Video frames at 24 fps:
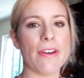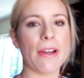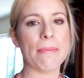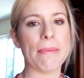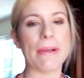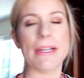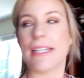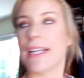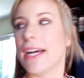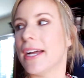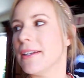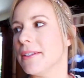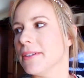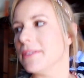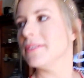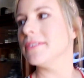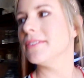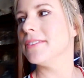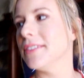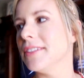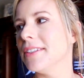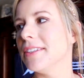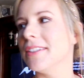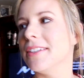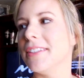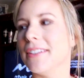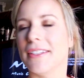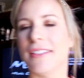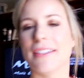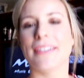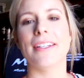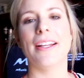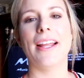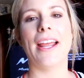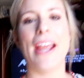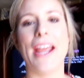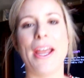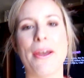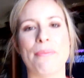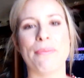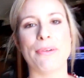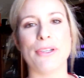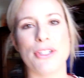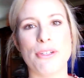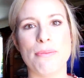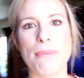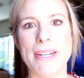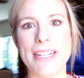go find my dad.
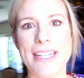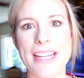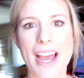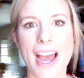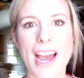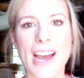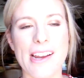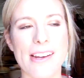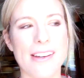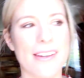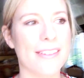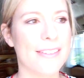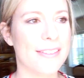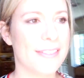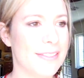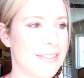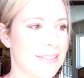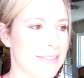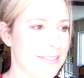Ambush my dad.